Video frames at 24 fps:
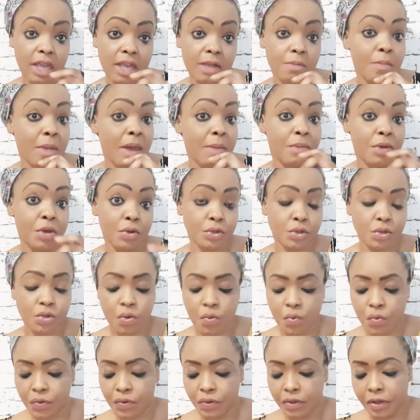It might be your
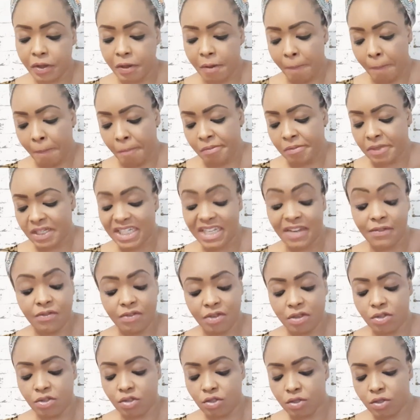turn one day. I
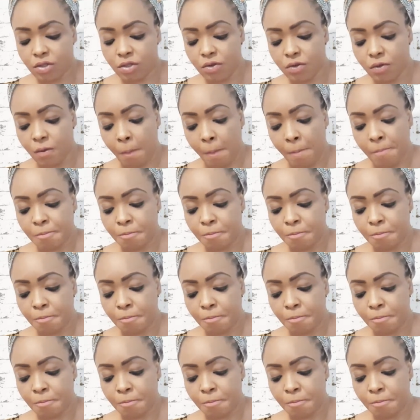have kids too.